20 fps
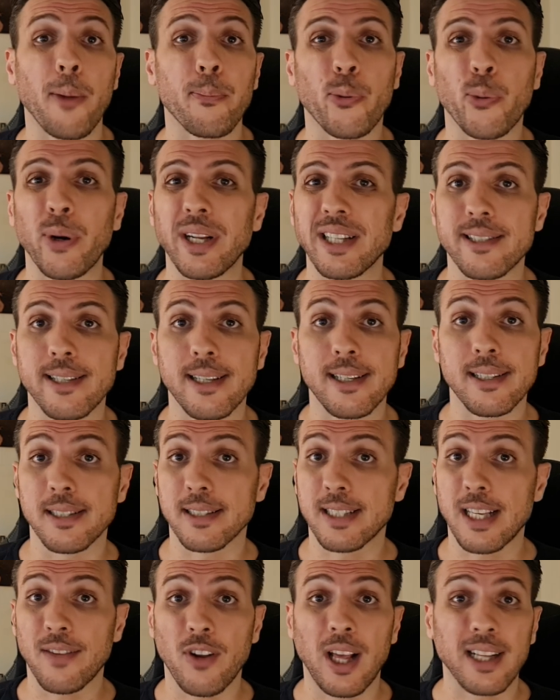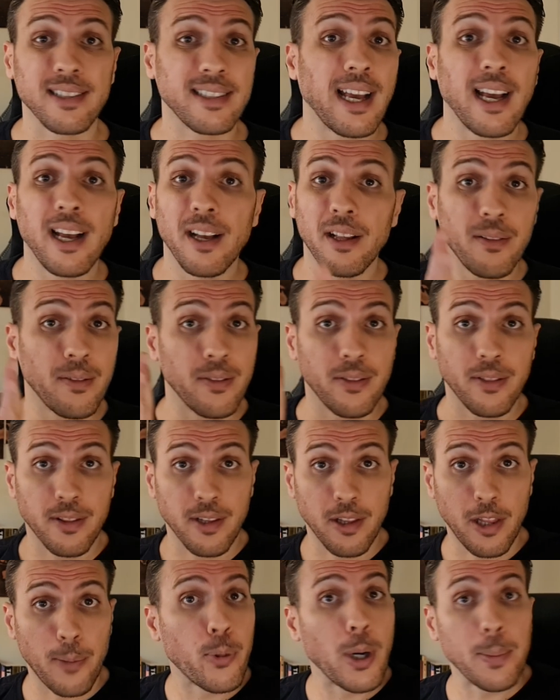printers and stuff like that.
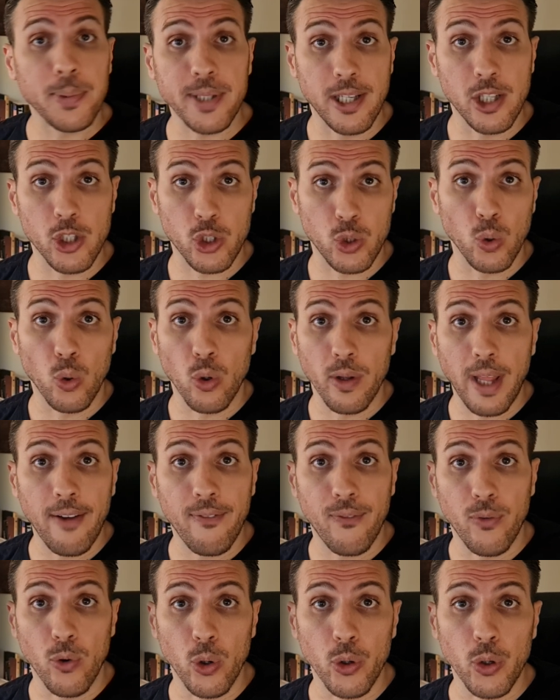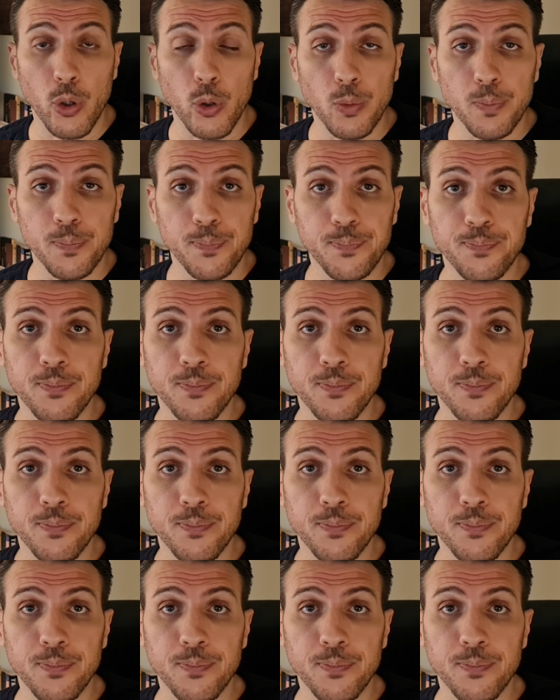The prep centers do all that for you.